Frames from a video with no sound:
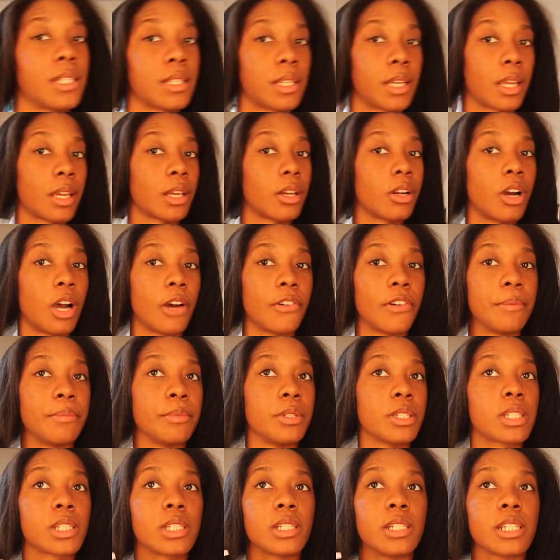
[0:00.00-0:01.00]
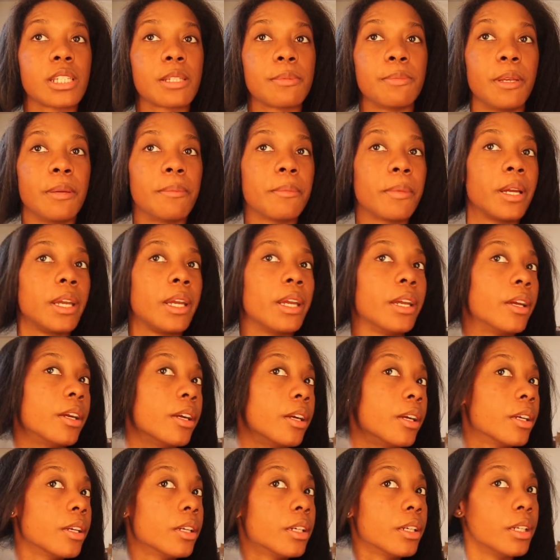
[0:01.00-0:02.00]
to kick it off, I'm just going to split my
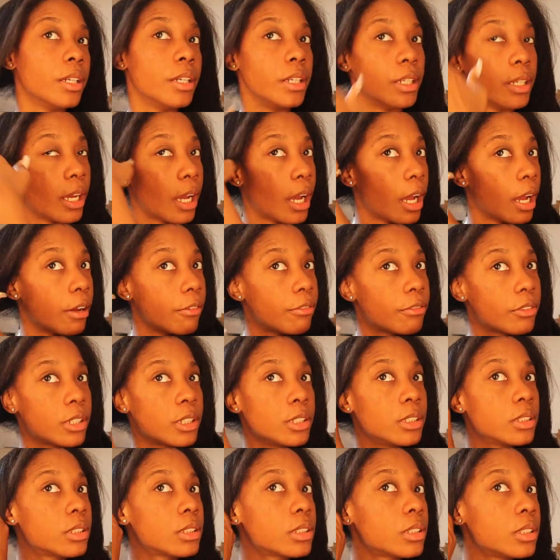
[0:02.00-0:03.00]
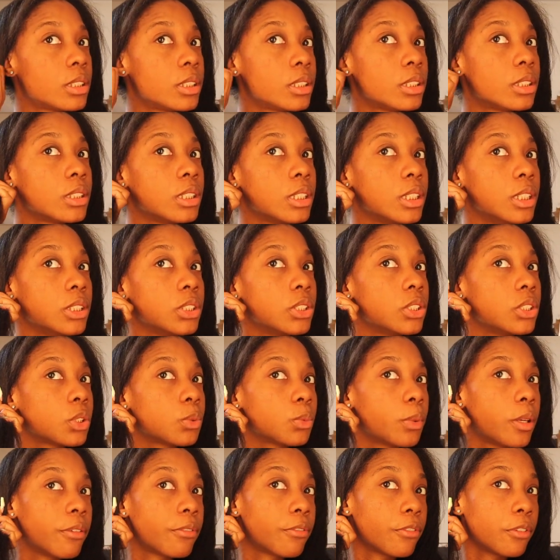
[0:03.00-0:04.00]
hair in half because this is the
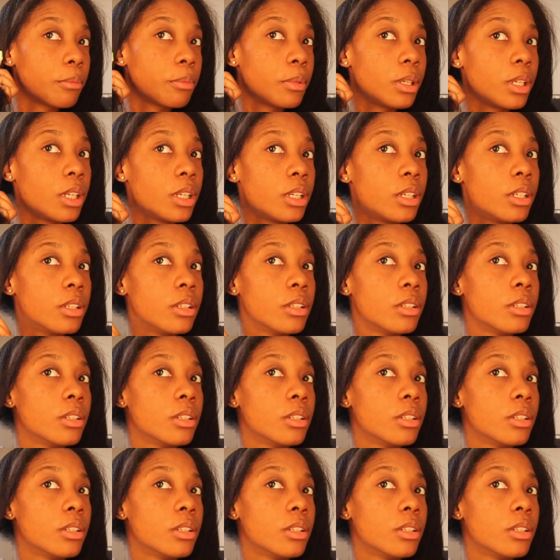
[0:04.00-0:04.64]
easiest way for me.